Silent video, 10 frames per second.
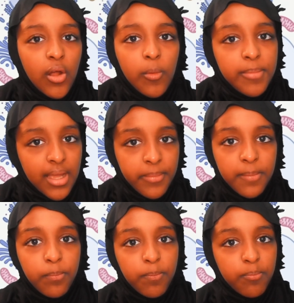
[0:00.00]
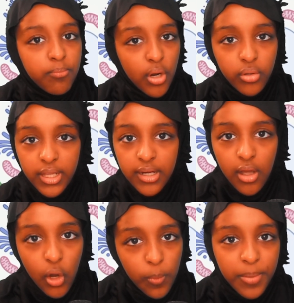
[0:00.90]
becoming broken
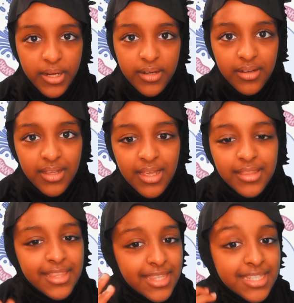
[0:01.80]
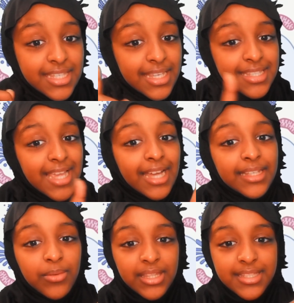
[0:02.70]
open. This is
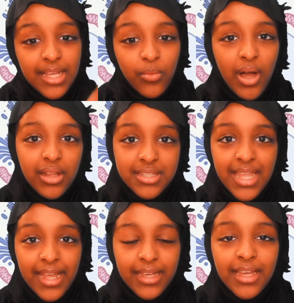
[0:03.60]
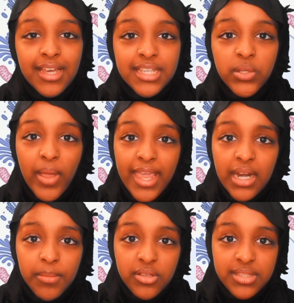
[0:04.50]
exactly what the cell wall is like. So
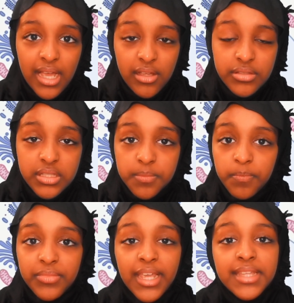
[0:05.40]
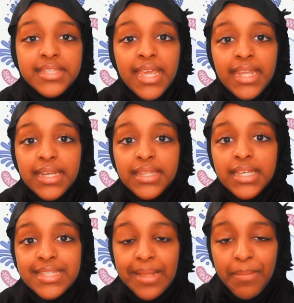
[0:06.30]
animal cells, they contain
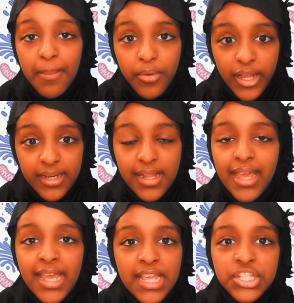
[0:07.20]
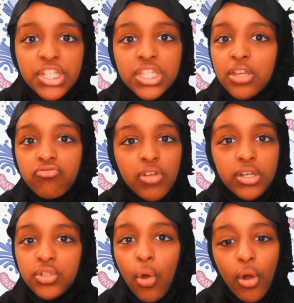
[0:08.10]
the cell membrane. It's just a
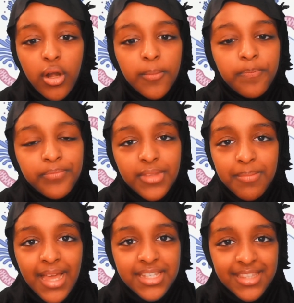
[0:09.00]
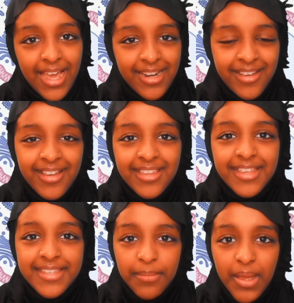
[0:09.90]
door. Imagine that. The
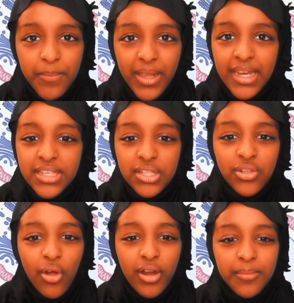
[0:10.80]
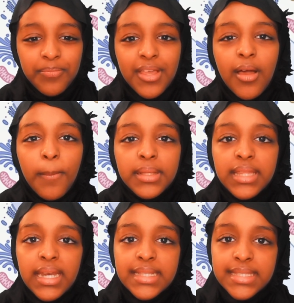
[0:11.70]
cell membrane is a door. But
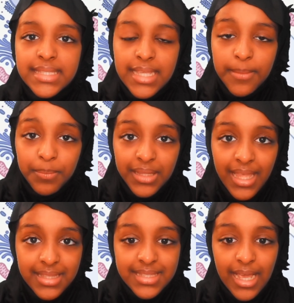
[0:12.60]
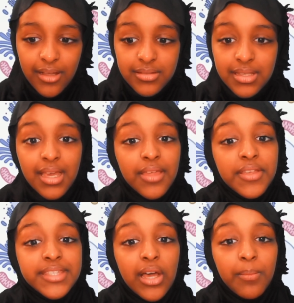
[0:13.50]
then in plant cells, the
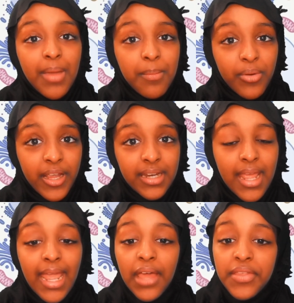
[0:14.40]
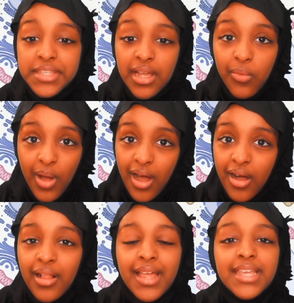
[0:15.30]
cell membrane and the cell
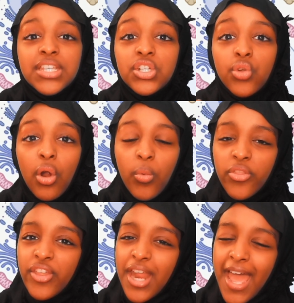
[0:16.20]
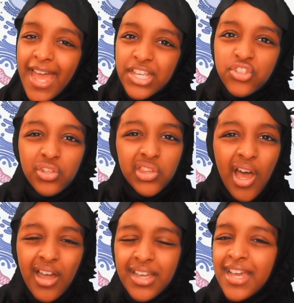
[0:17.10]
wall is a door with an extra
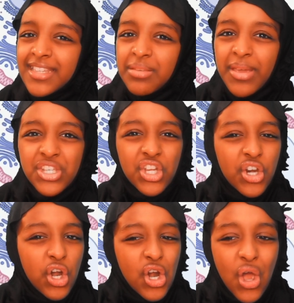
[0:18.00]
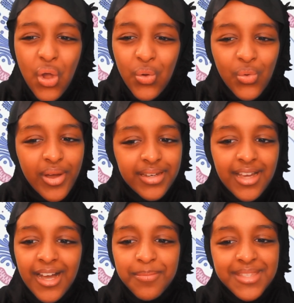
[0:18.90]
lock to make sure no one
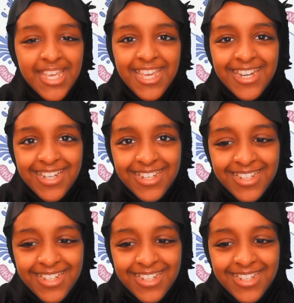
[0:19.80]
comes in.